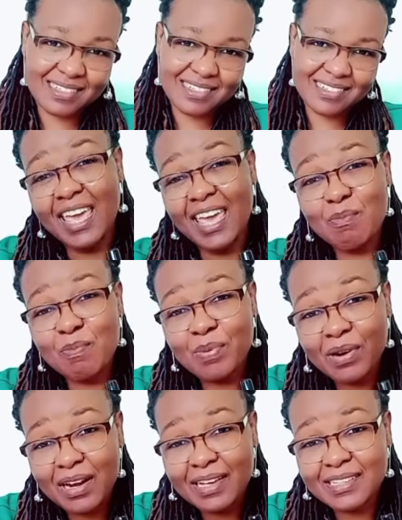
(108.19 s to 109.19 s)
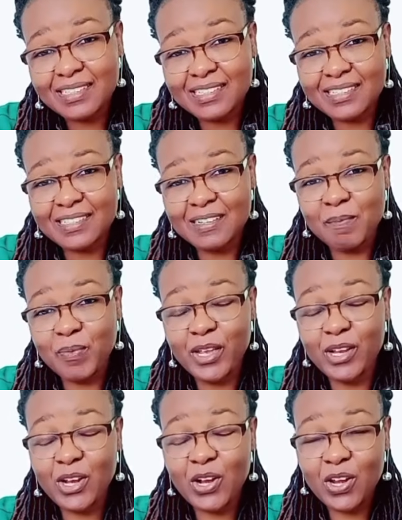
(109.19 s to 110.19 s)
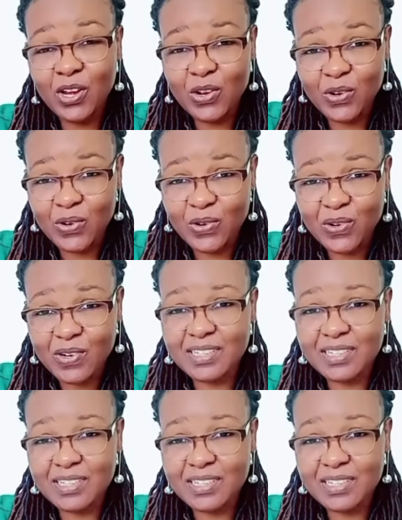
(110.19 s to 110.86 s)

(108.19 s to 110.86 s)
A press include